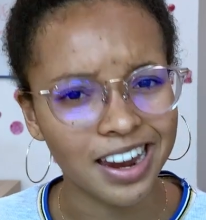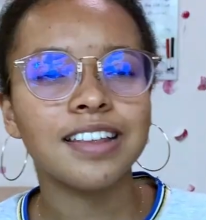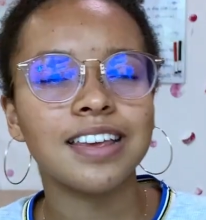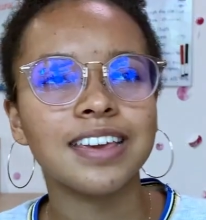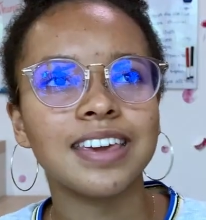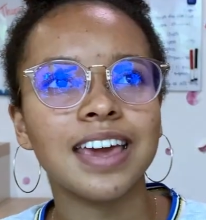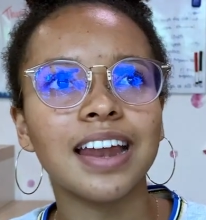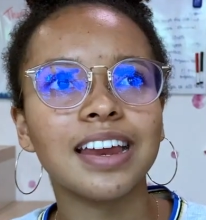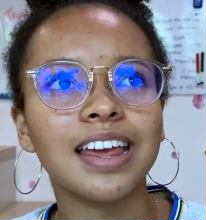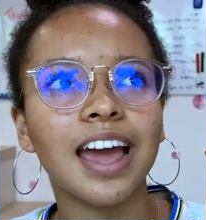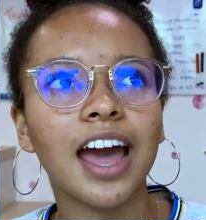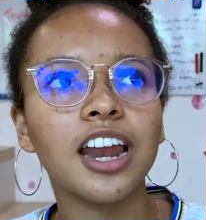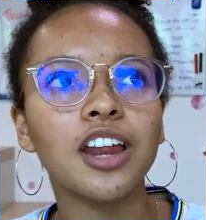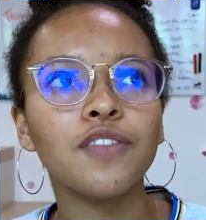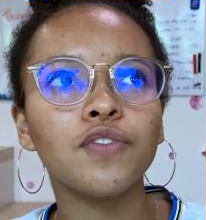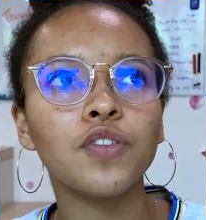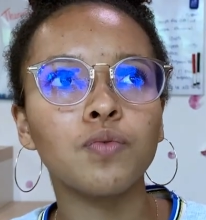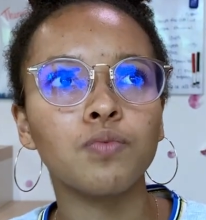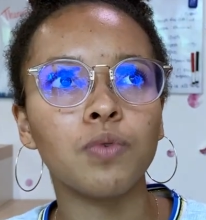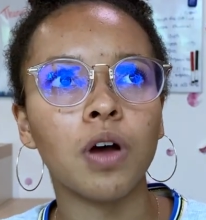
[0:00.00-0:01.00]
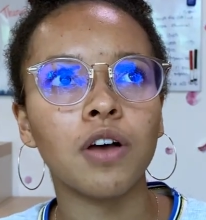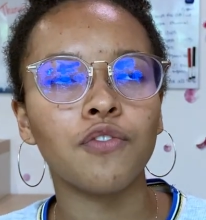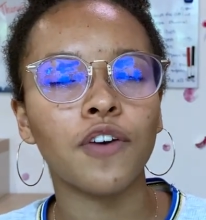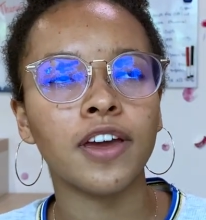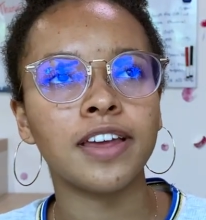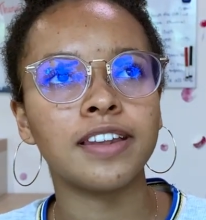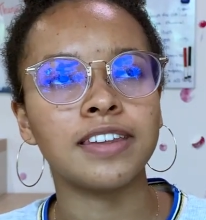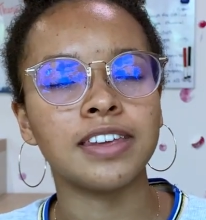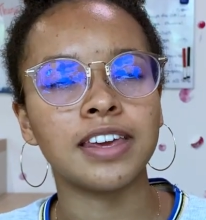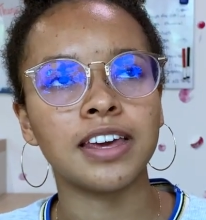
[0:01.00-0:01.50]
to get kind of a rough
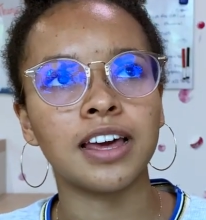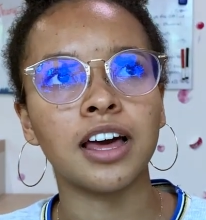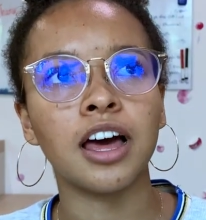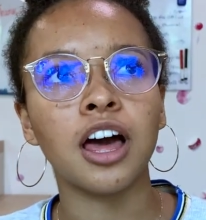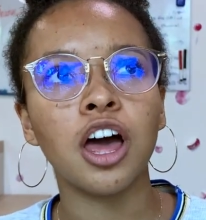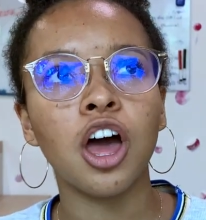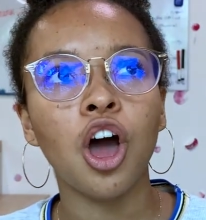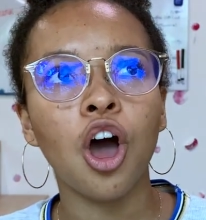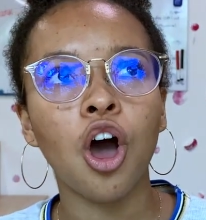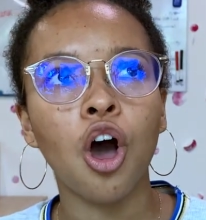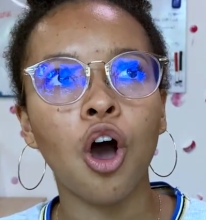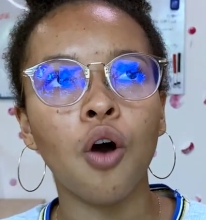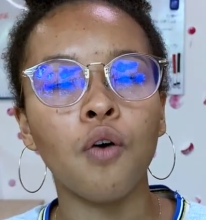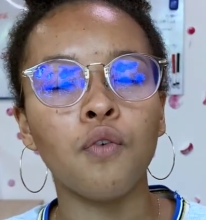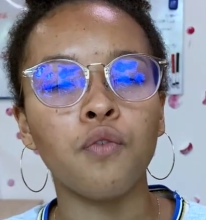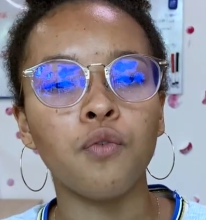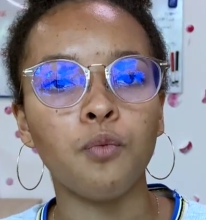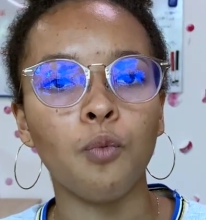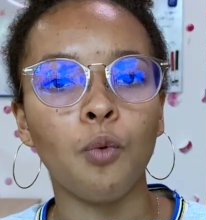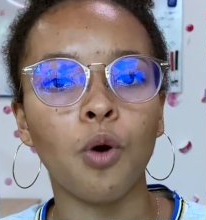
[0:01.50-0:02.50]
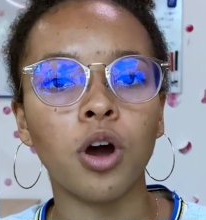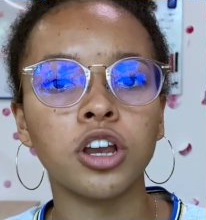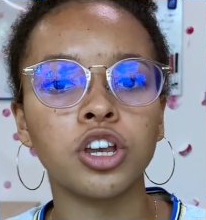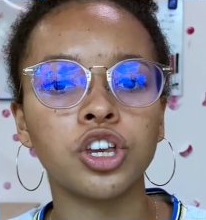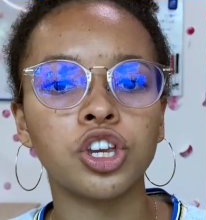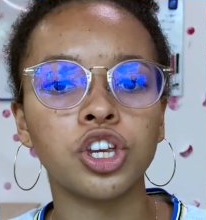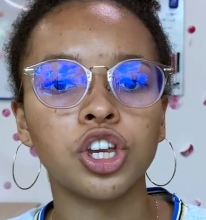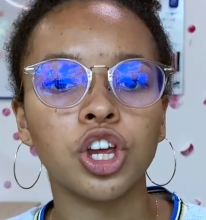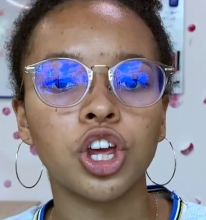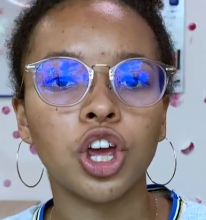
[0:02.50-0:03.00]
idea of
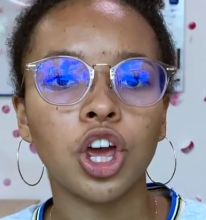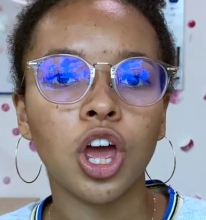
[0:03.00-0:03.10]
what